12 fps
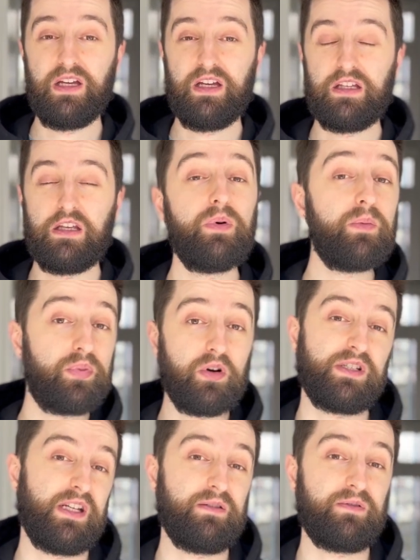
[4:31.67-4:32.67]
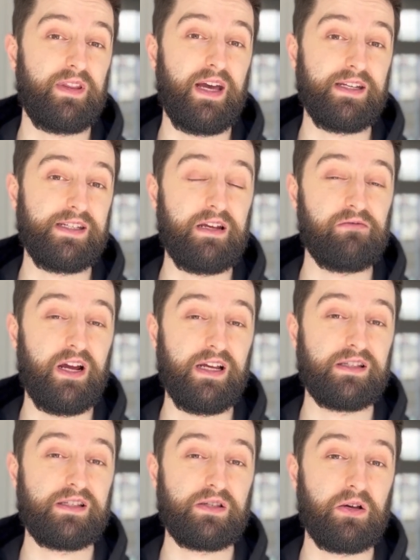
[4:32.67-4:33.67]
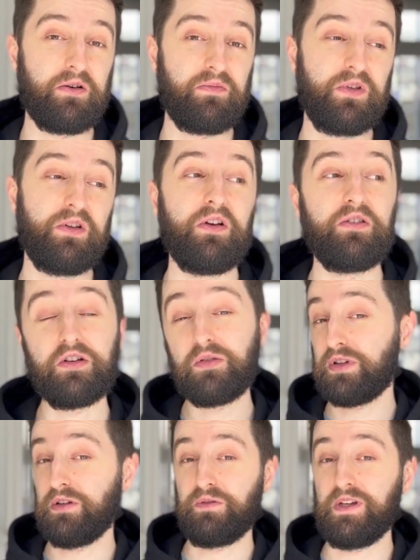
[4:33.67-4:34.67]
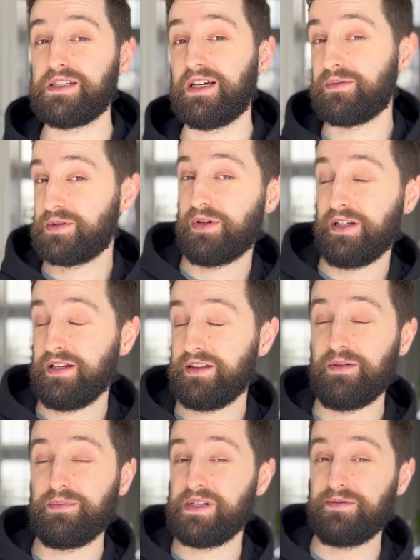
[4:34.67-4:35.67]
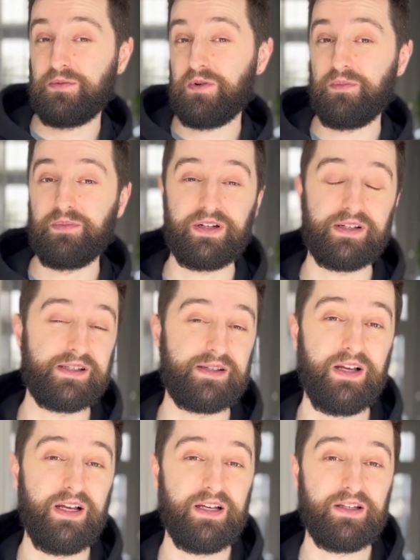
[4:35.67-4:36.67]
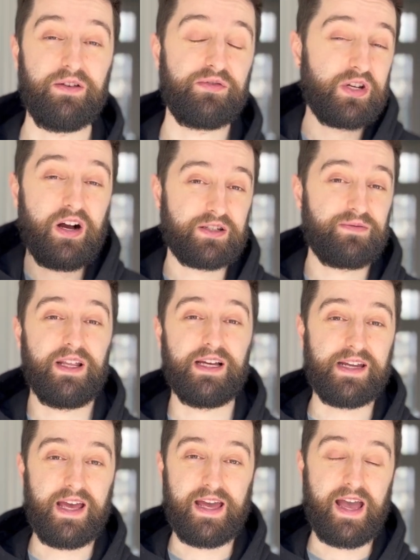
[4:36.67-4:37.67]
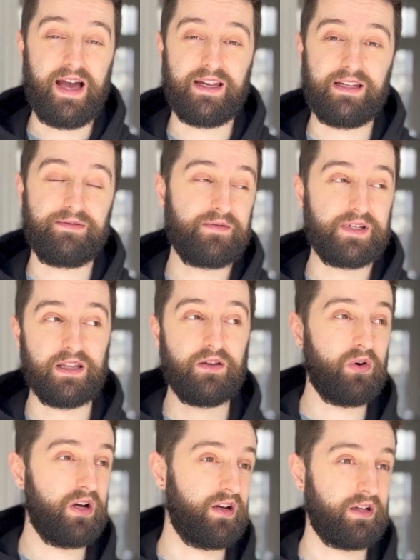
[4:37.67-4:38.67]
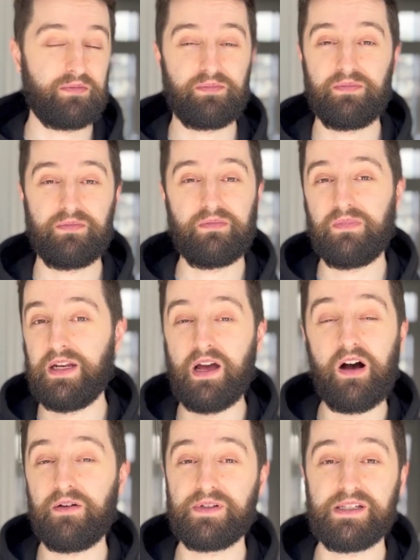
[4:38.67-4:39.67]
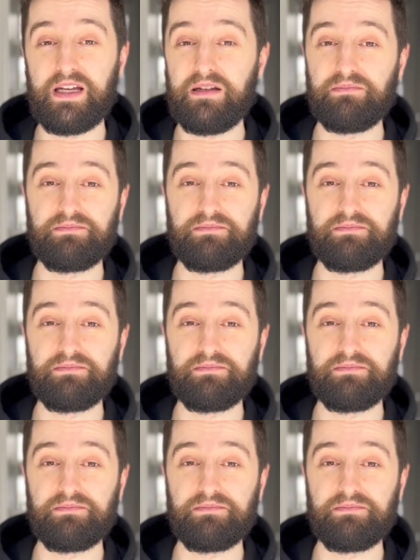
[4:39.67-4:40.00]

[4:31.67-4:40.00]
you've been booked in for that day rate. So, you can put your feet up, twiddle your thumbs if you want, because you've charged for that day. And if you've done the work in half a day,